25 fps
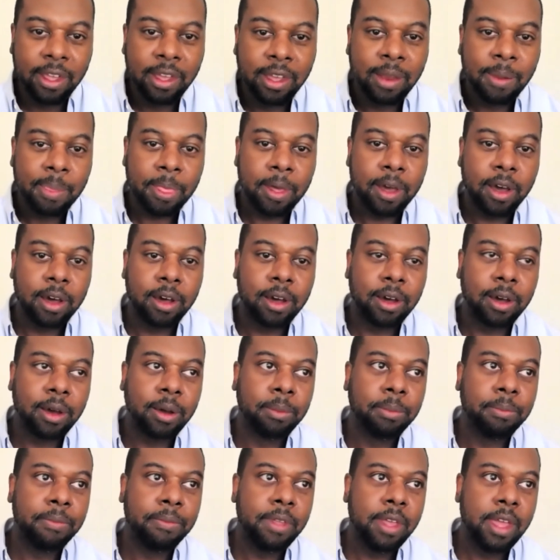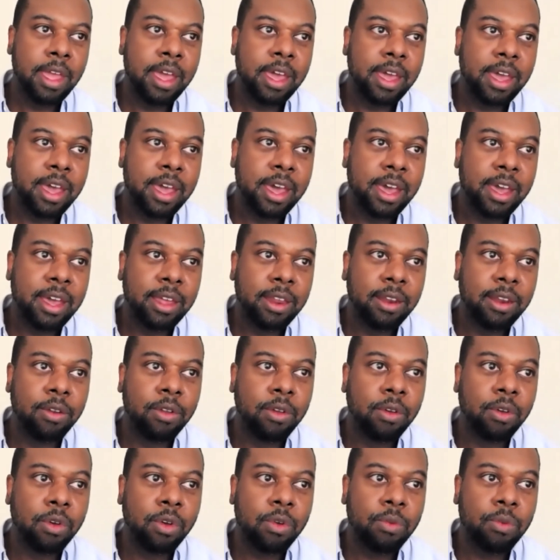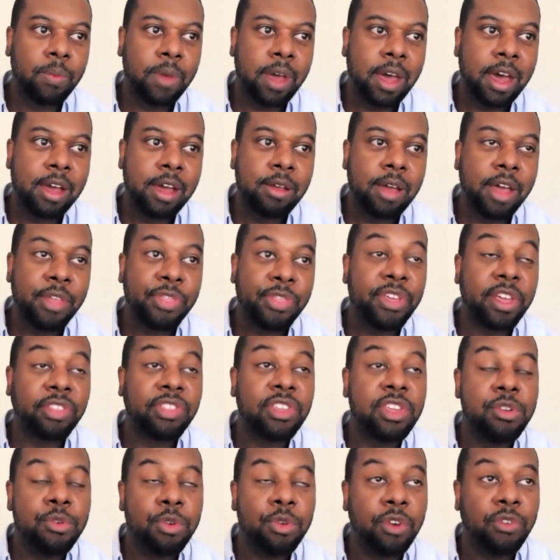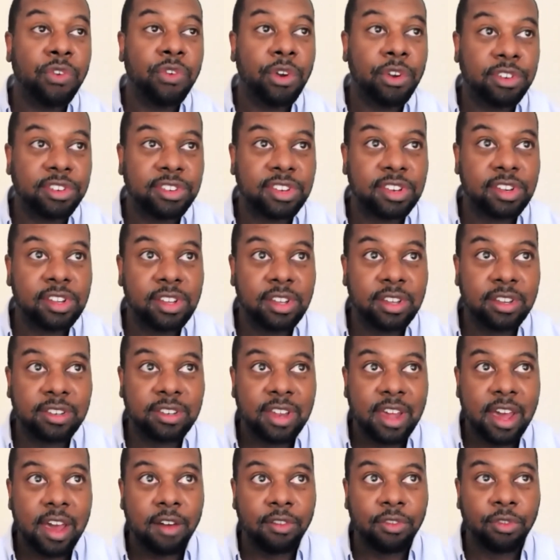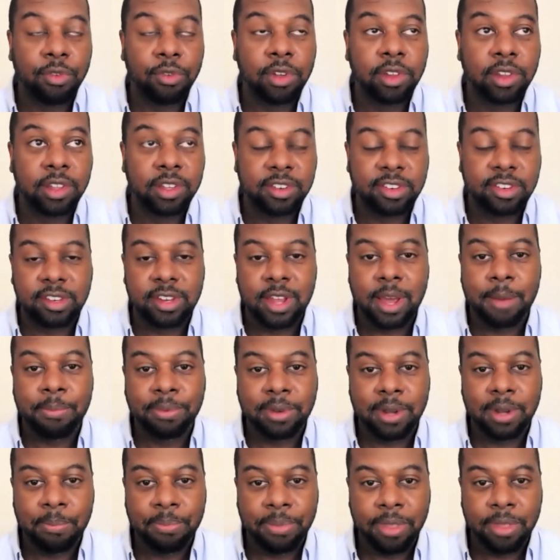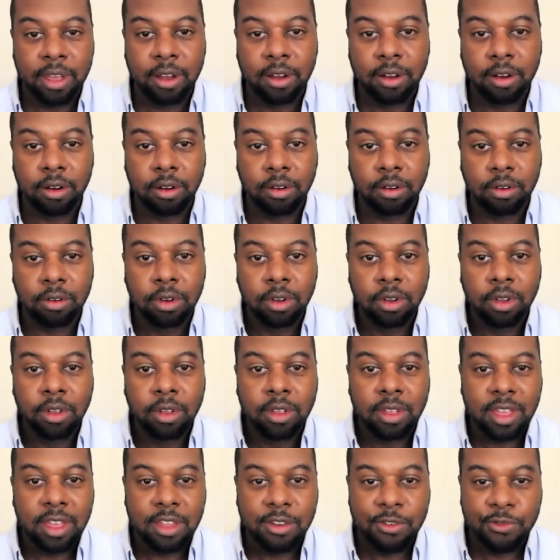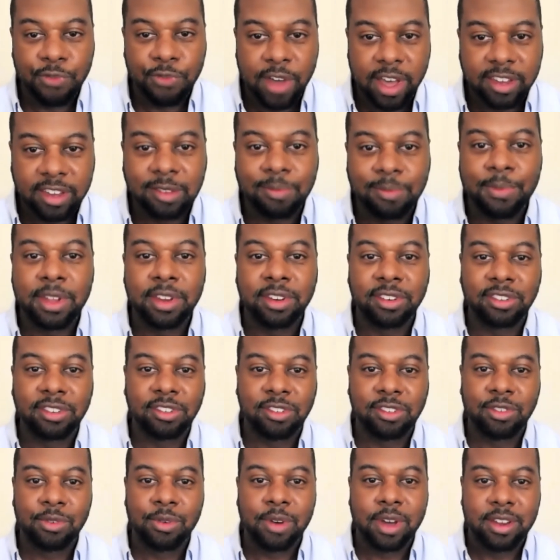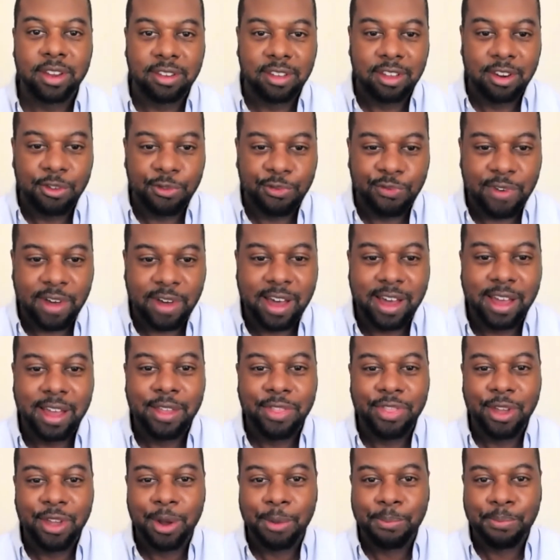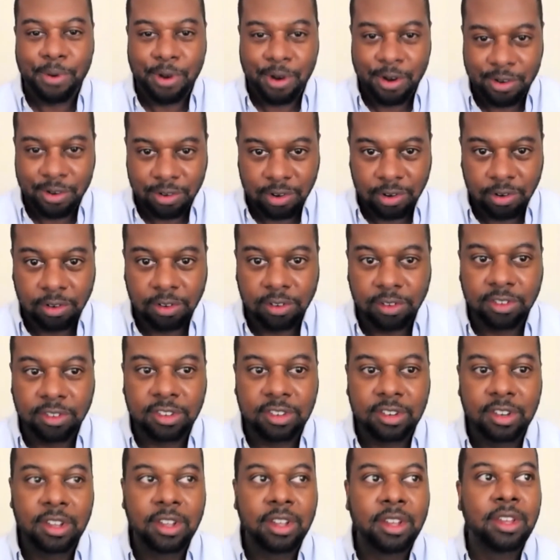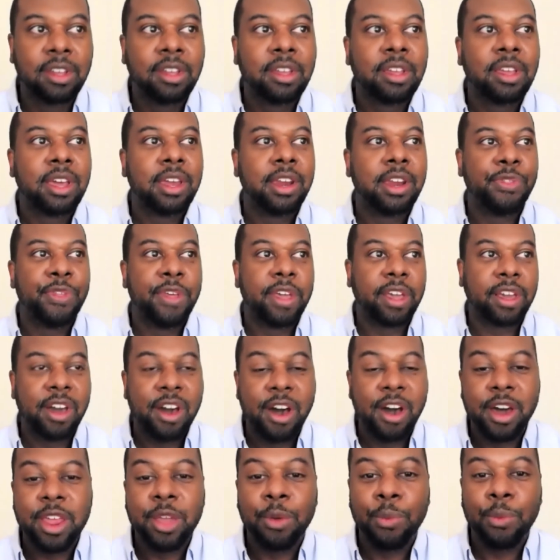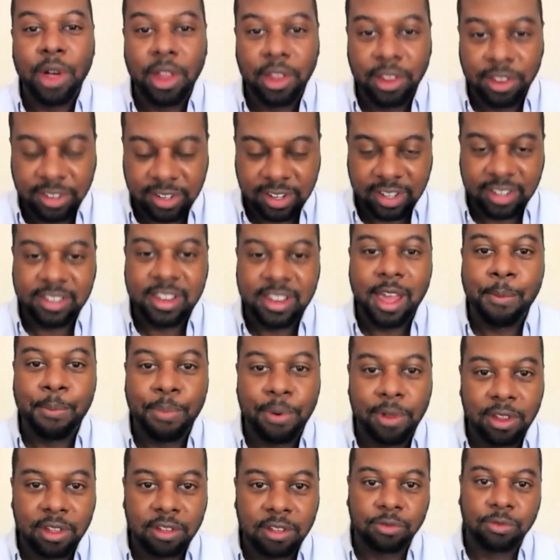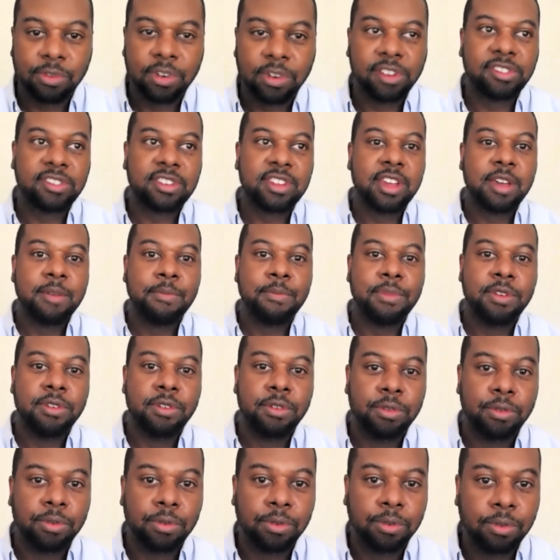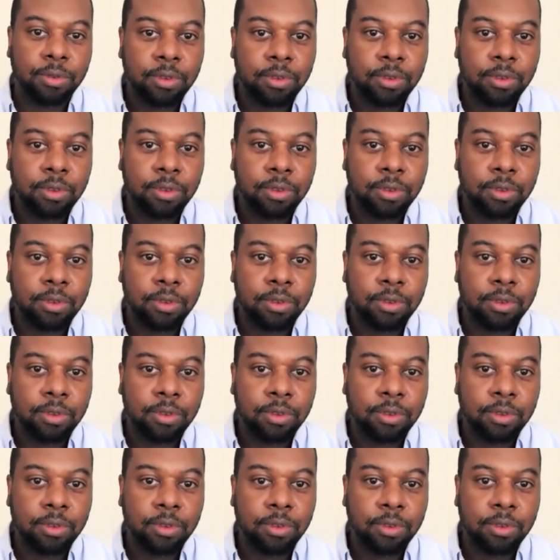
world. And I think the universities have really stepped up their investments to identify their partners. And I think Honeywell is an example of where CMU